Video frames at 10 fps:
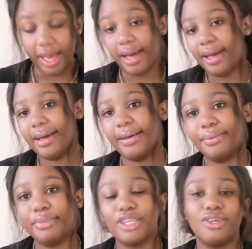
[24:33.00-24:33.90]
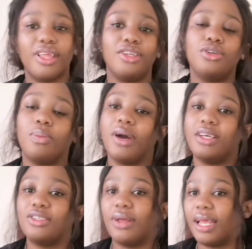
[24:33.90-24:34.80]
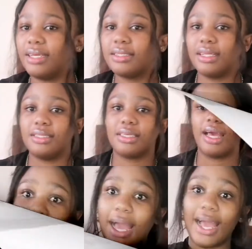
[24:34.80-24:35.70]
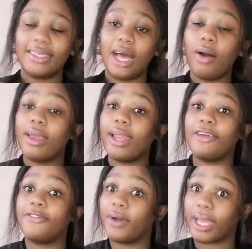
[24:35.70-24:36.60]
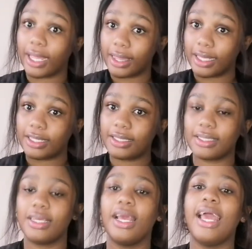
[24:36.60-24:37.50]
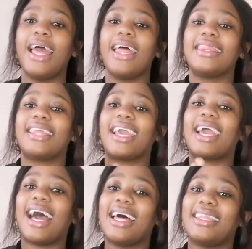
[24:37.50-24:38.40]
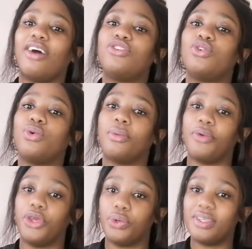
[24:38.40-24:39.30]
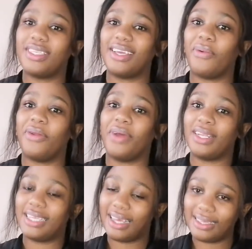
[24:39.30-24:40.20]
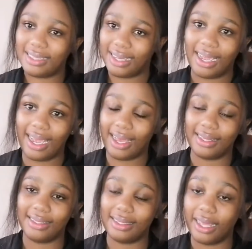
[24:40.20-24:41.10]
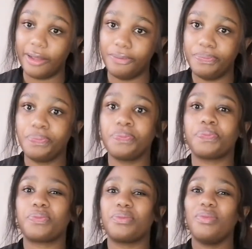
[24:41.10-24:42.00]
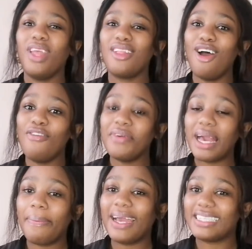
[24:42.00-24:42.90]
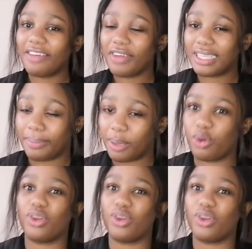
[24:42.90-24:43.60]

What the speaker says: Yeah, make sure that you pass your license, guys. So guys, how can I forget this? The card that you will be using when you are testing, guys, I'll figure out by traffic department.